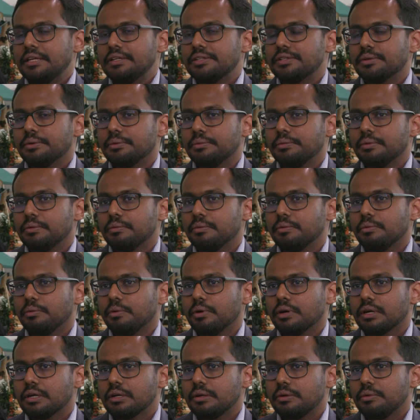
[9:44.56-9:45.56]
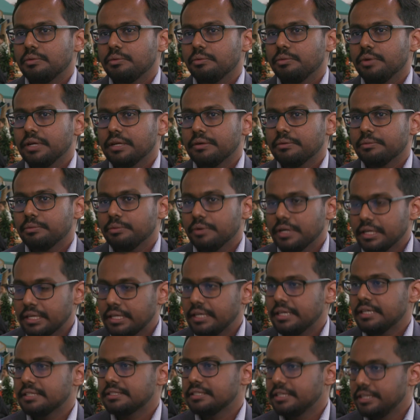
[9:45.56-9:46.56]
So what we are
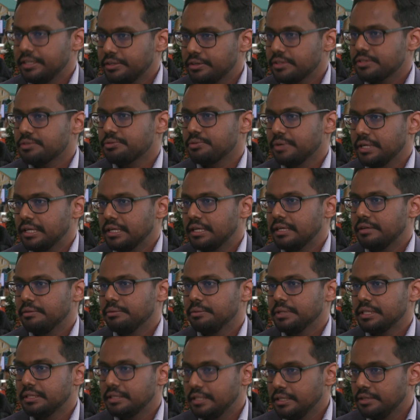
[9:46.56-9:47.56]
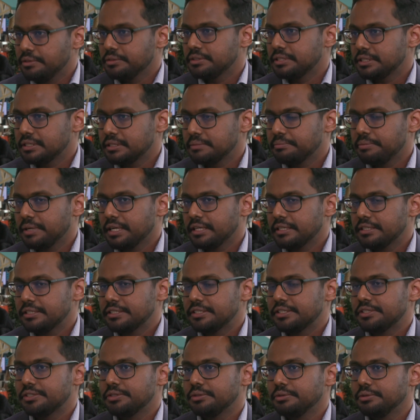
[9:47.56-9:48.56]
working as an industry uh, with the ecosystem
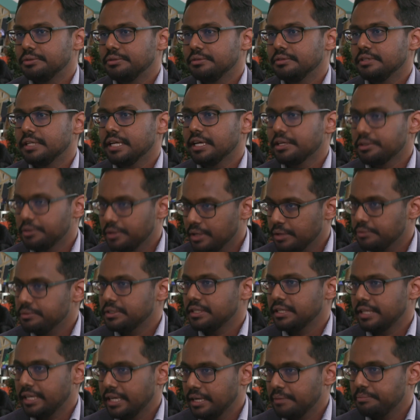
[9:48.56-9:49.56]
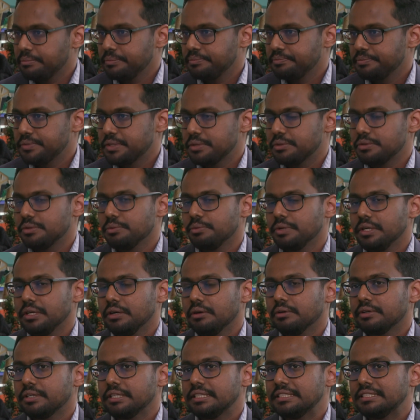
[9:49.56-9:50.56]
partners is to narrow down that gap so, so we
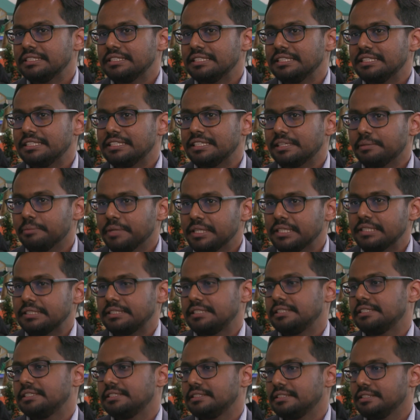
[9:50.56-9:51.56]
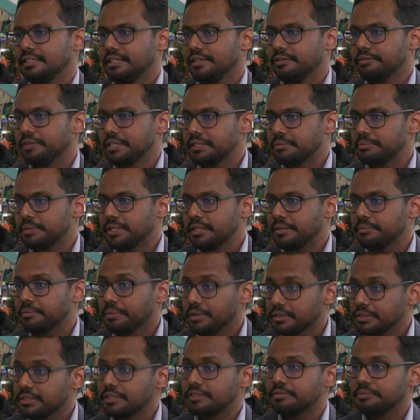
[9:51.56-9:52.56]
already see tremendous investment and
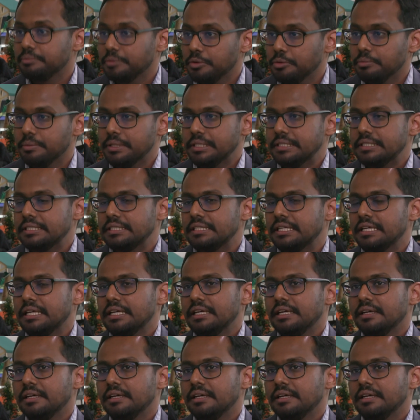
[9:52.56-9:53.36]
positive movements,